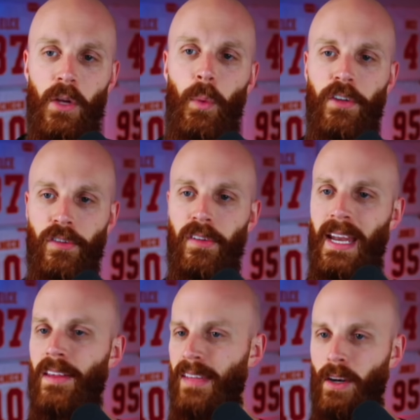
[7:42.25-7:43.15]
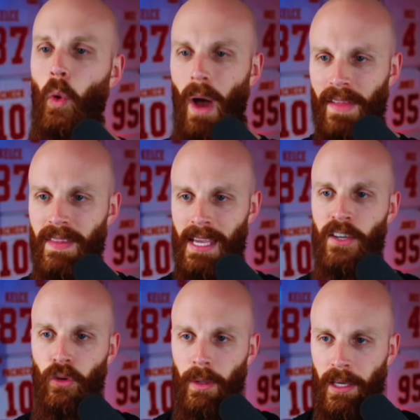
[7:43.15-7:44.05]
Richardson has had quite the
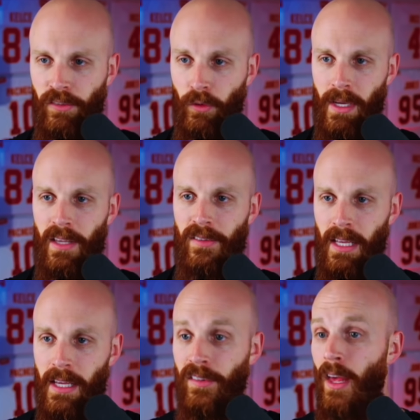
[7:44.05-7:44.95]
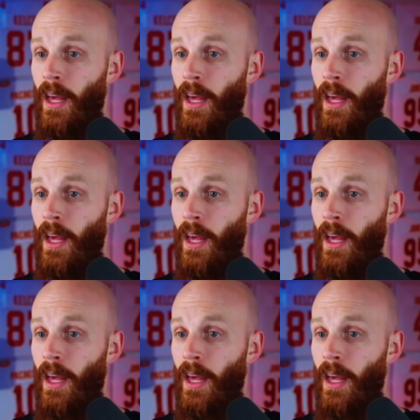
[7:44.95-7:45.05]
injury history as it is,